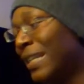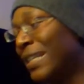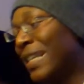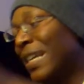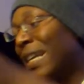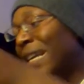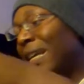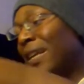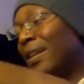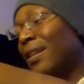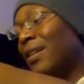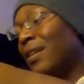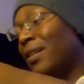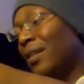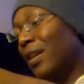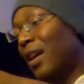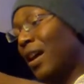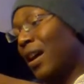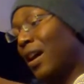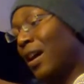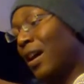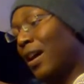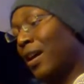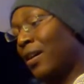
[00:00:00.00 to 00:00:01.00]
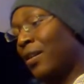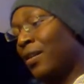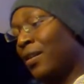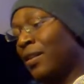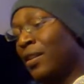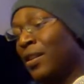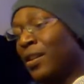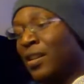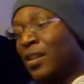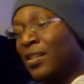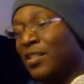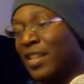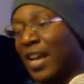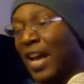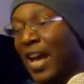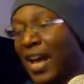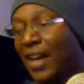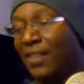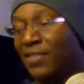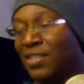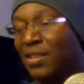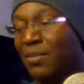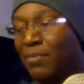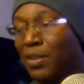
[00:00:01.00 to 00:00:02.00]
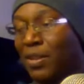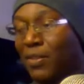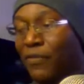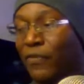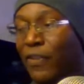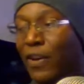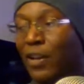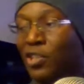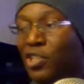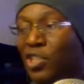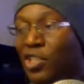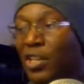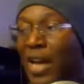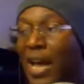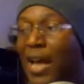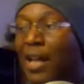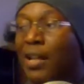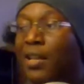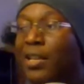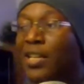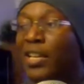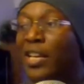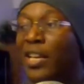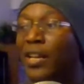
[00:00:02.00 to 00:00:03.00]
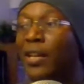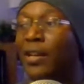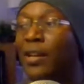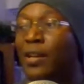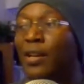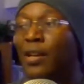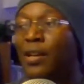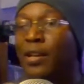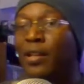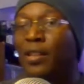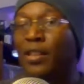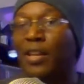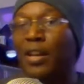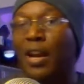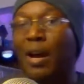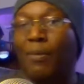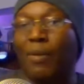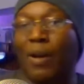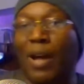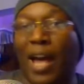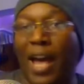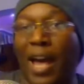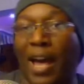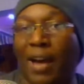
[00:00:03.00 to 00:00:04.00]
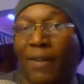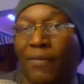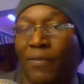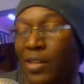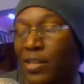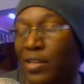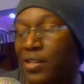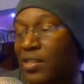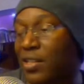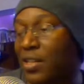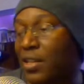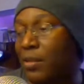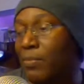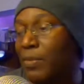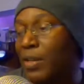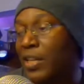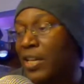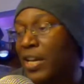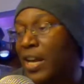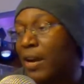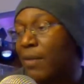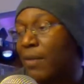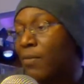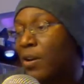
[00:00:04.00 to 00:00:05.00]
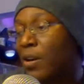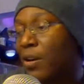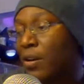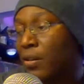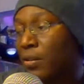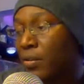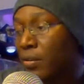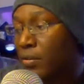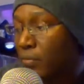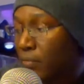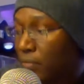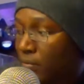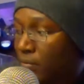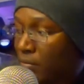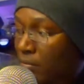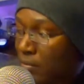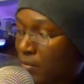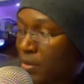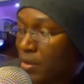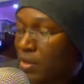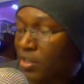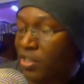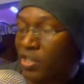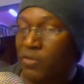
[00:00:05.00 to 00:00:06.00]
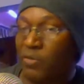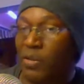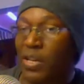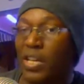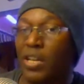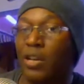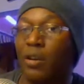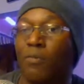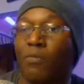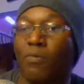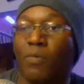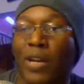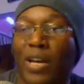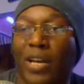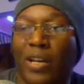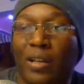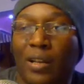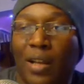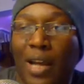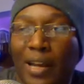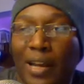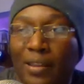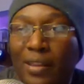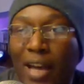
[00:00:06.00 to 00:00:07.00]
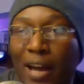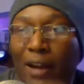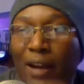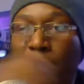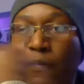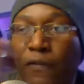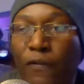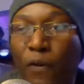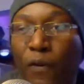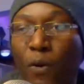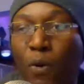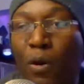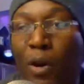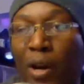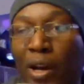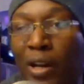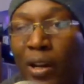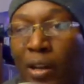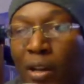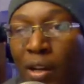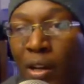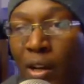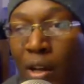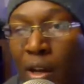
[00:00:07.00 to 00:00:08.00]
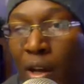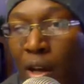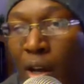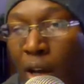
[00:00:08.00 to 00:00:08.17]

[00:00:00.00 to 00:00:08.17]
Again, uh, to have some of the functionality that I would have with a cinema camera, you need a rig like that for it.